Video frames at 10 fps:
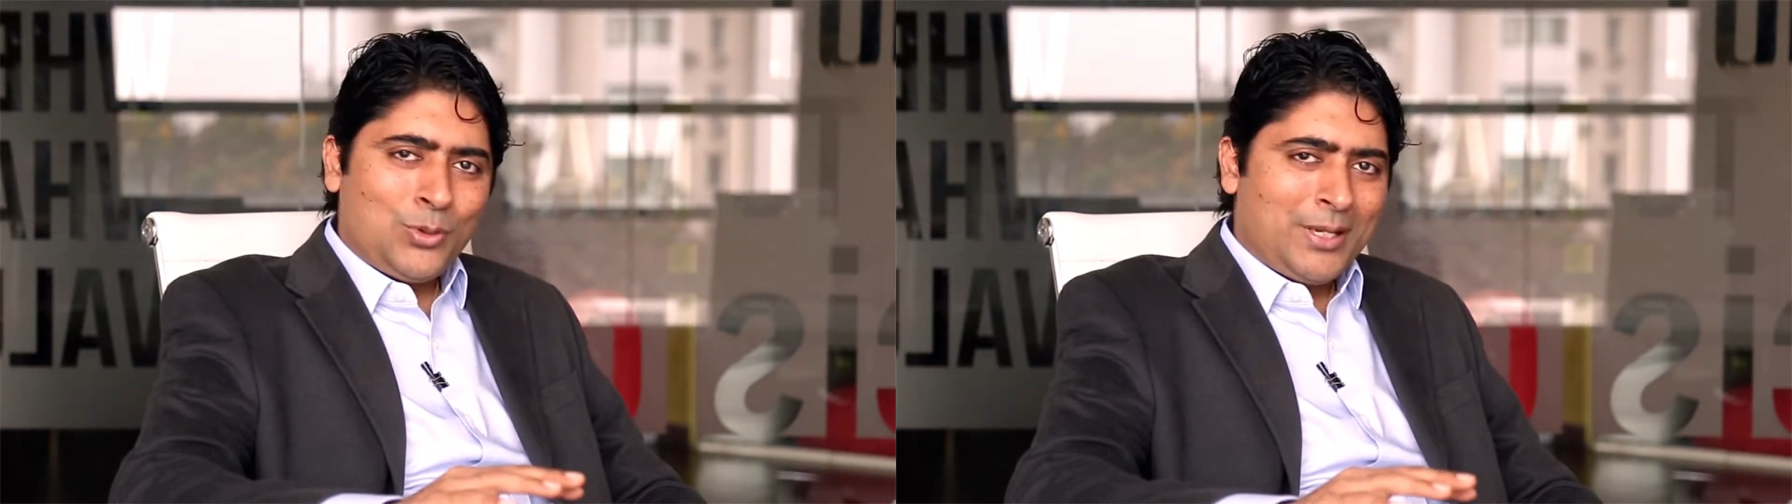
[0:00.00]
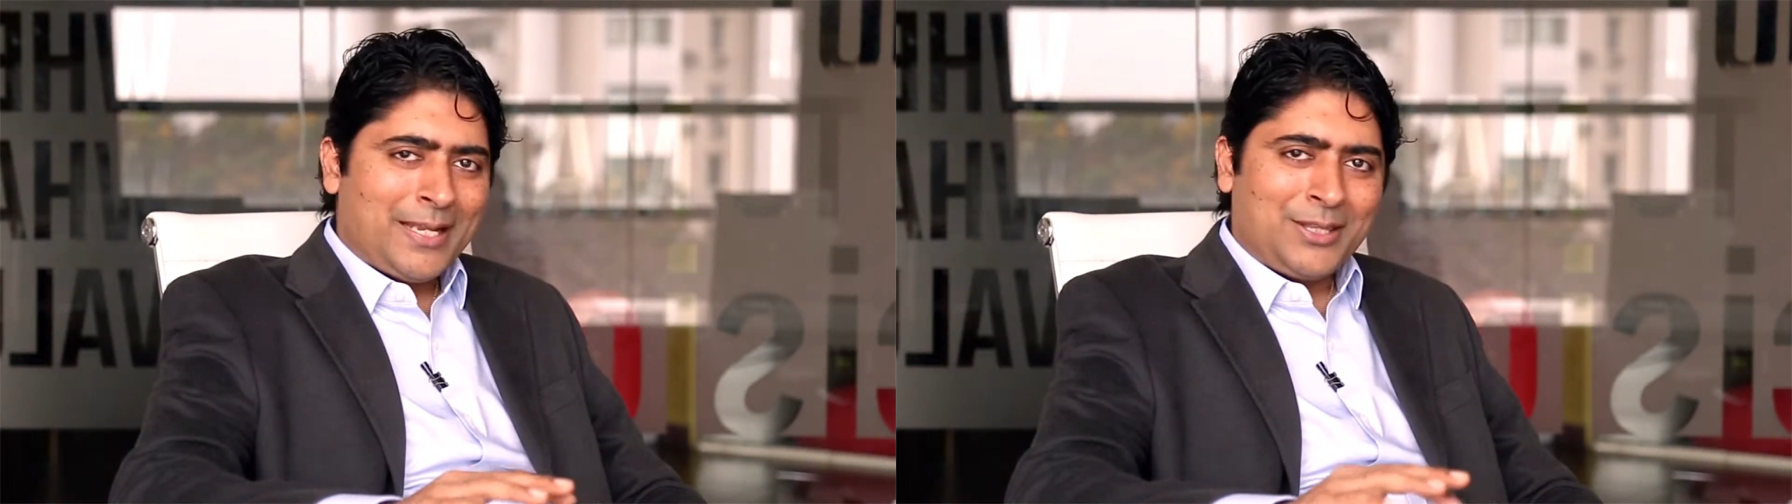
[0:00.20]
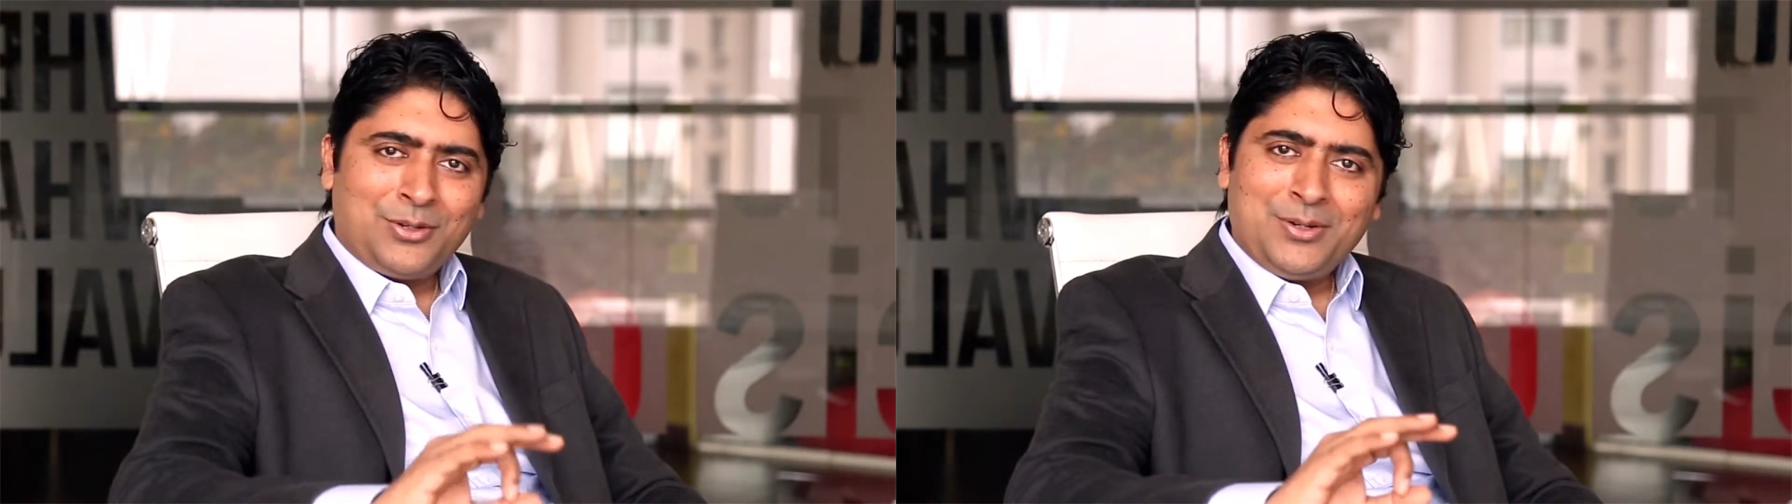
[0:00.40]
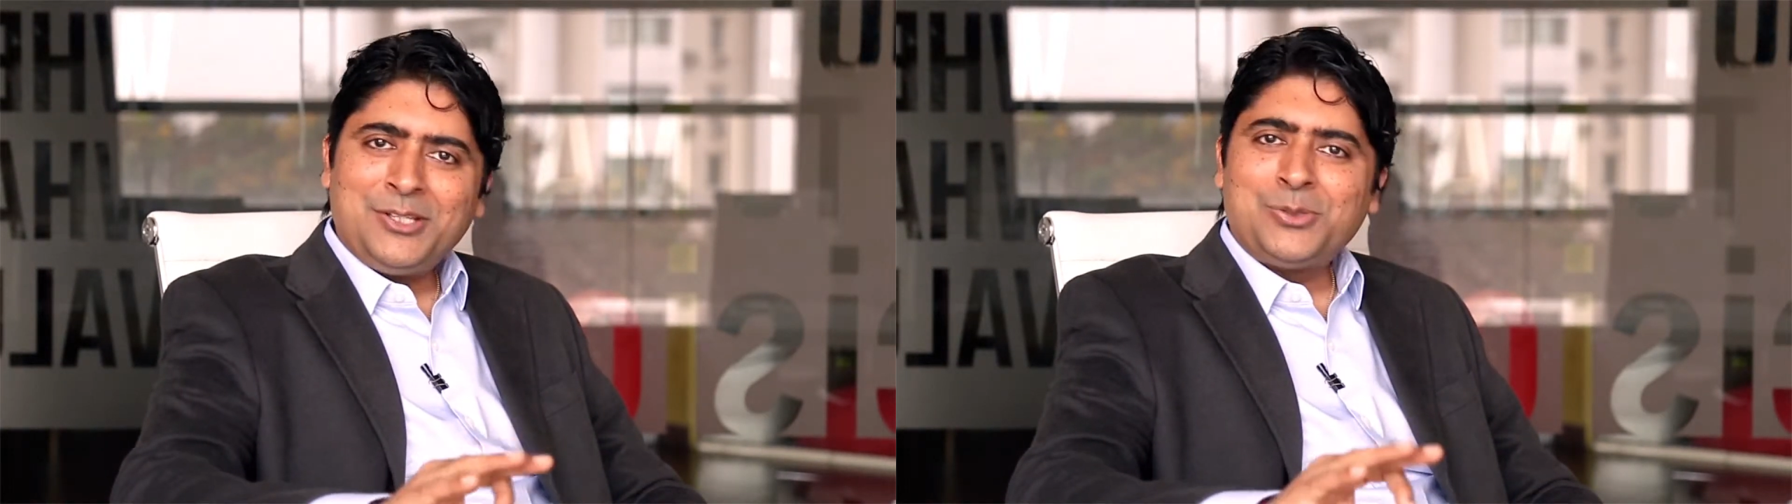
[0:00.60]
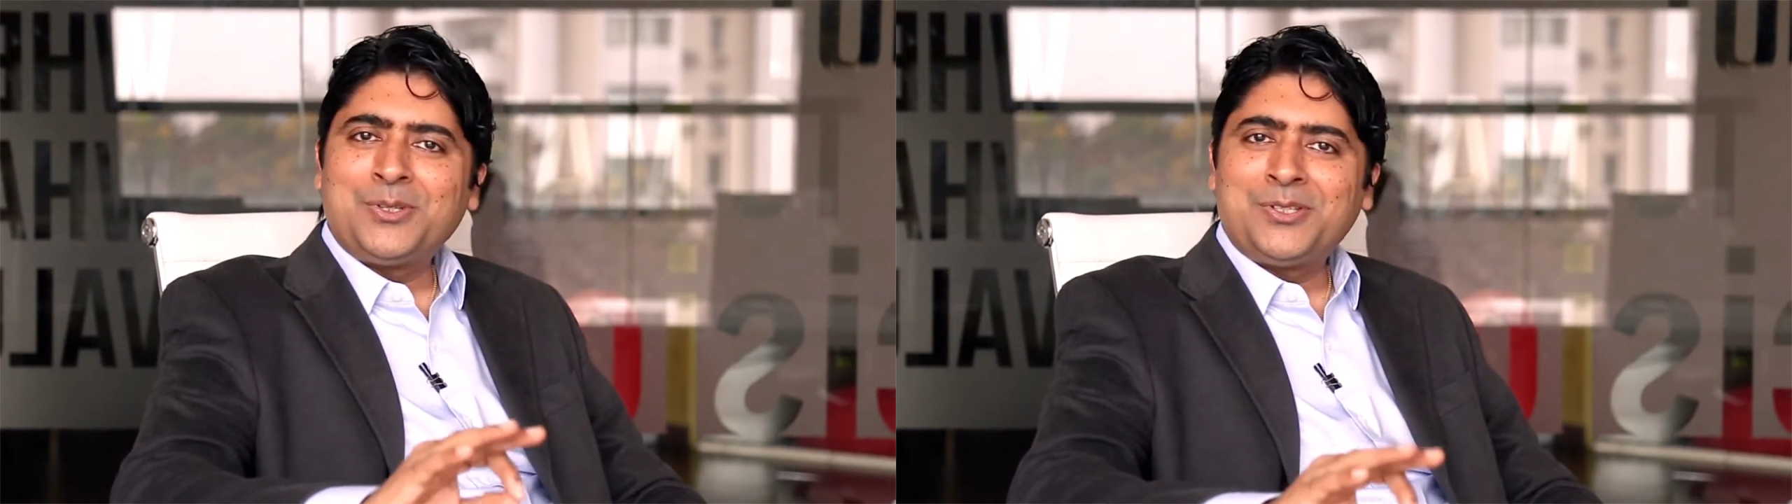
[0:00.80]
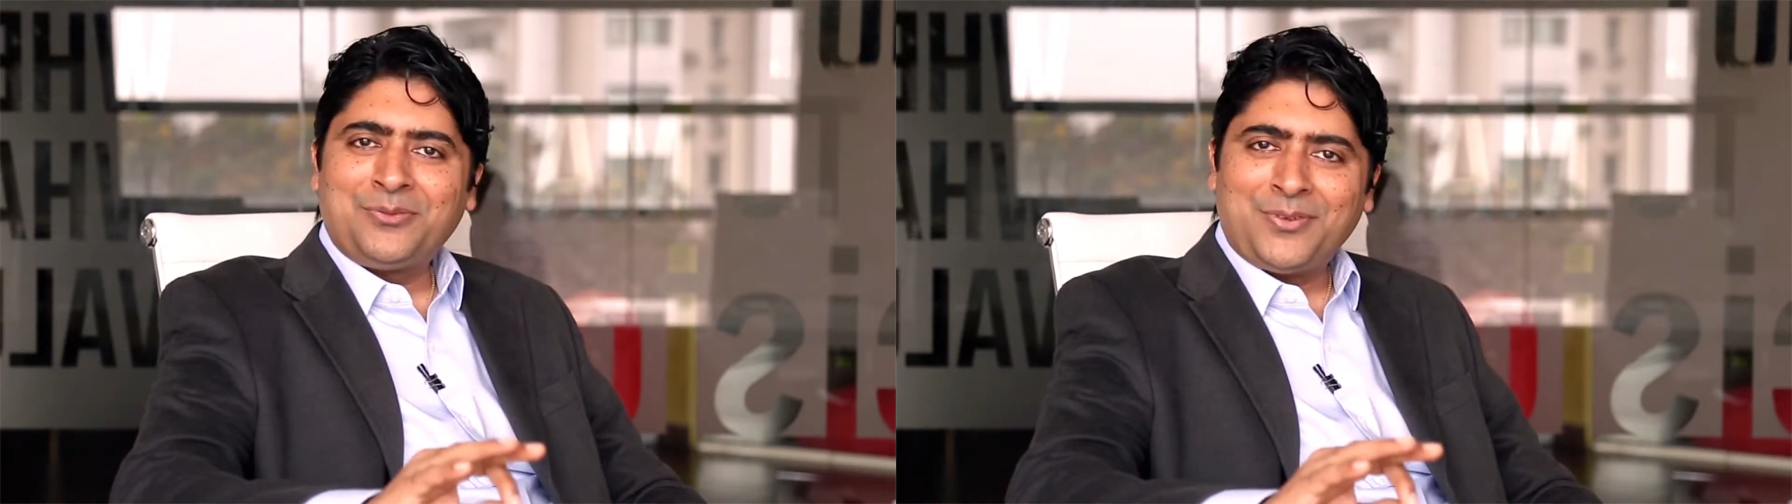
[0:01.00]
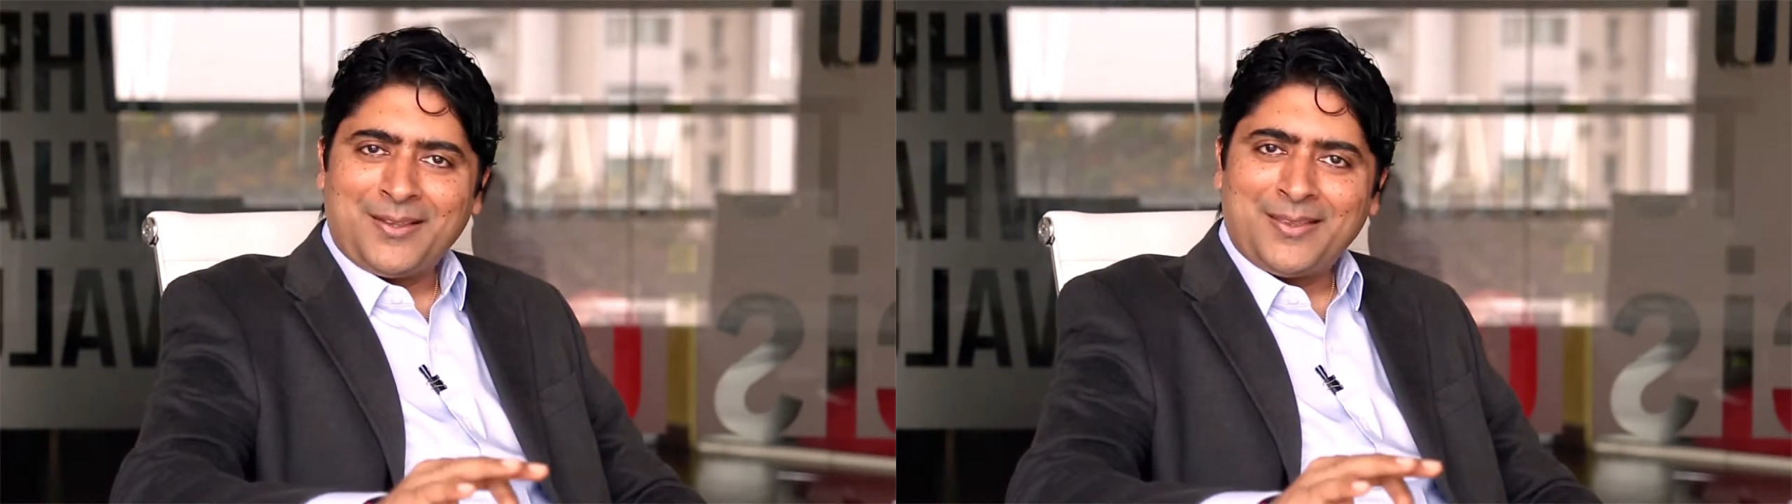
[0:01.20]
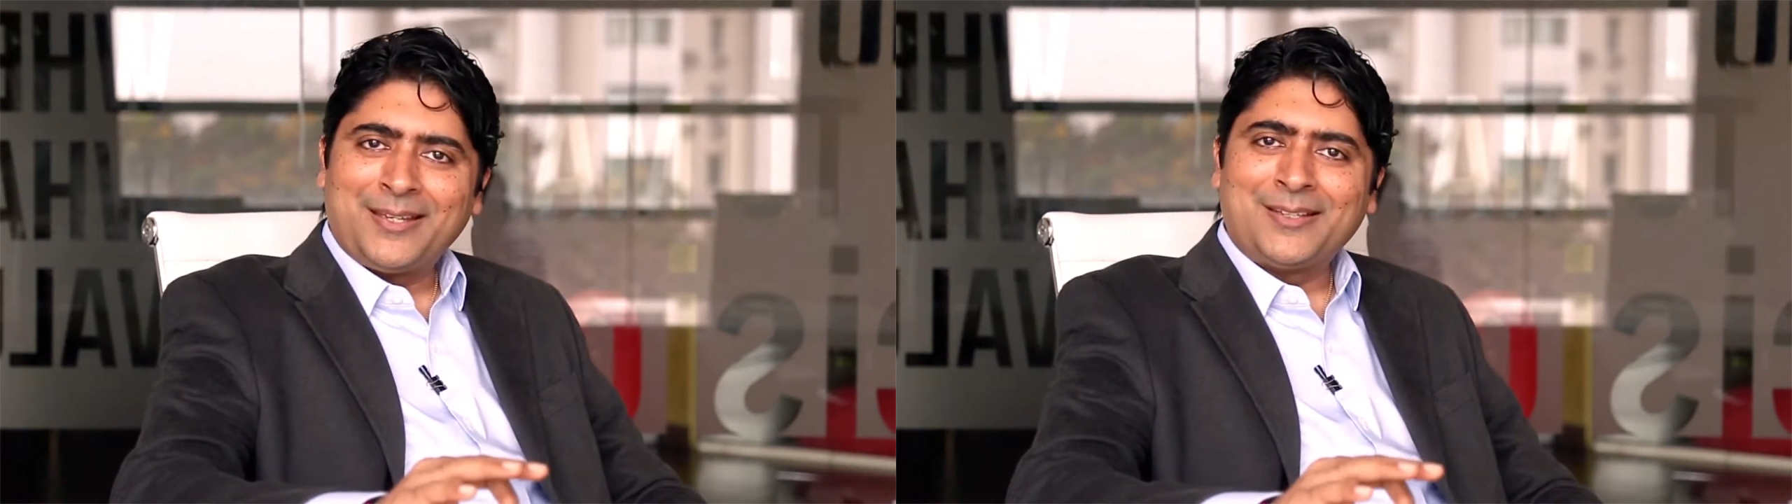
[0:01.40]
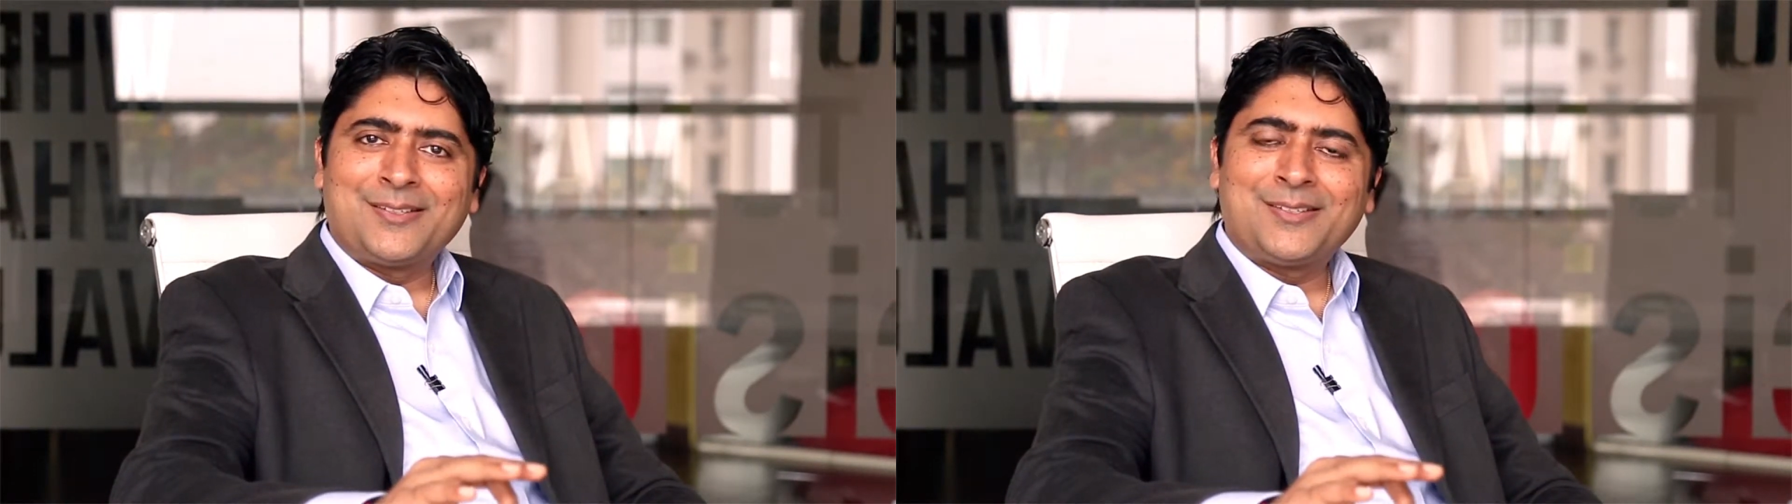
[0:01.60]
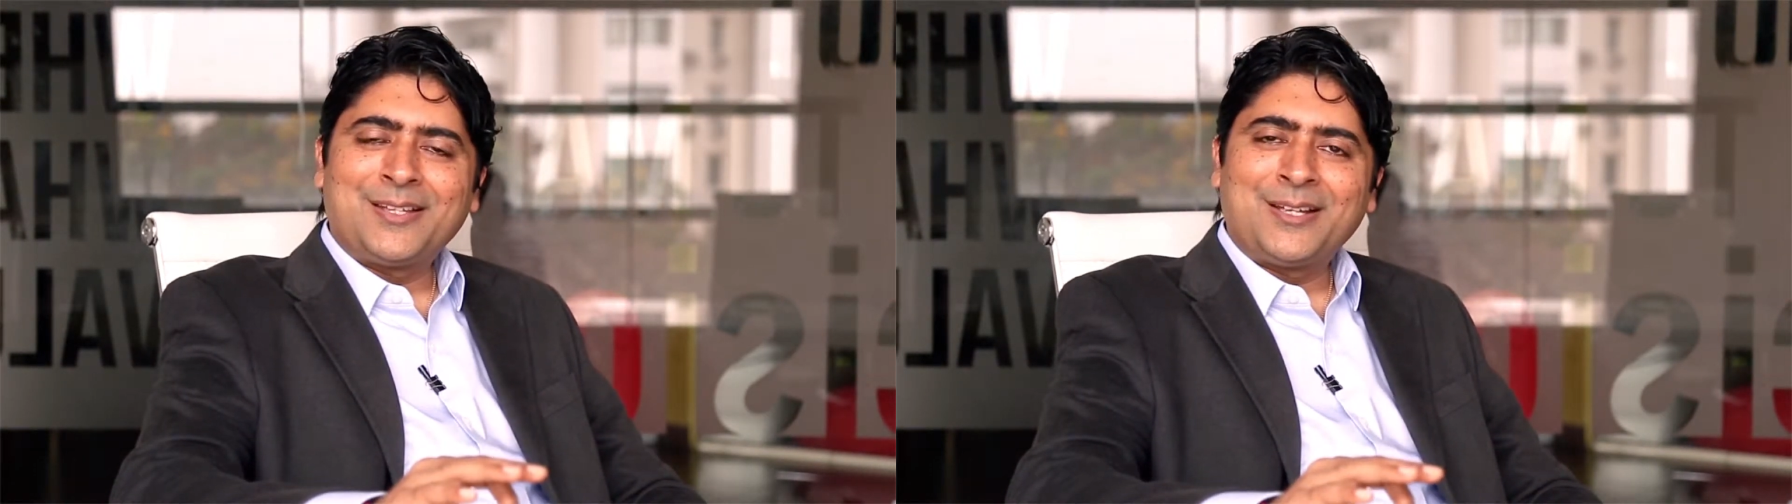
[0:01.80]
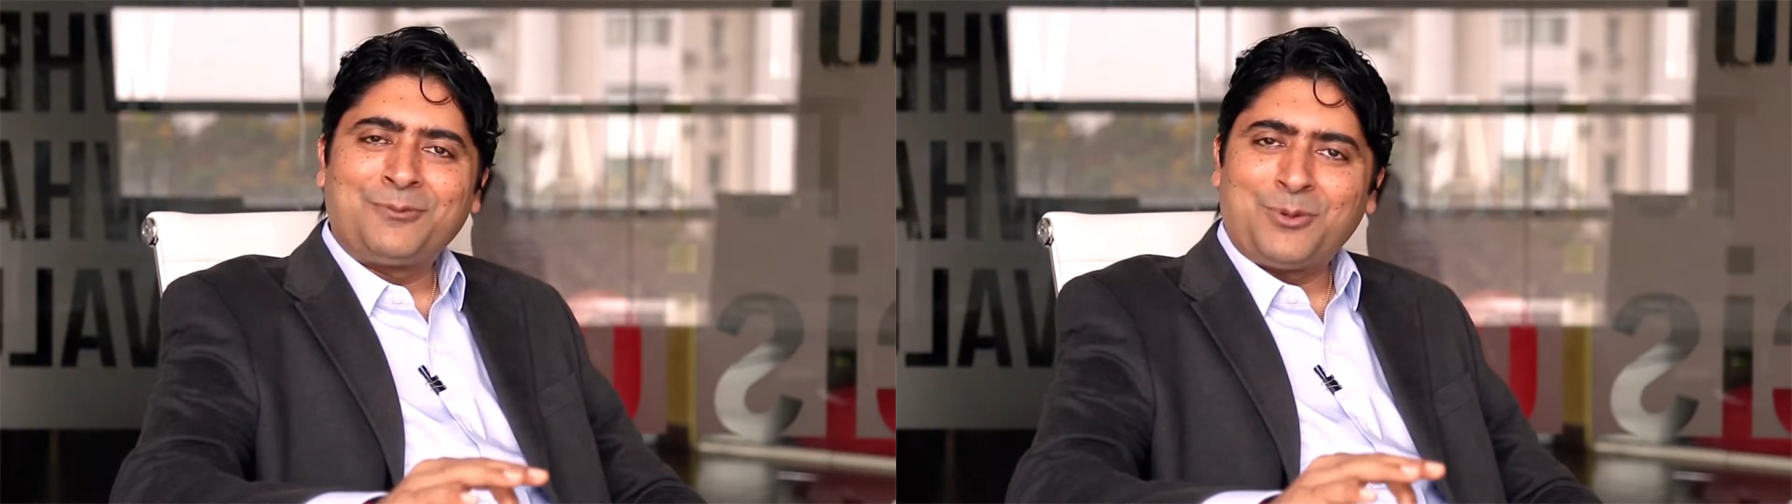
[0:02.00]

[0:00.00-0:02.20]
looking at three specific things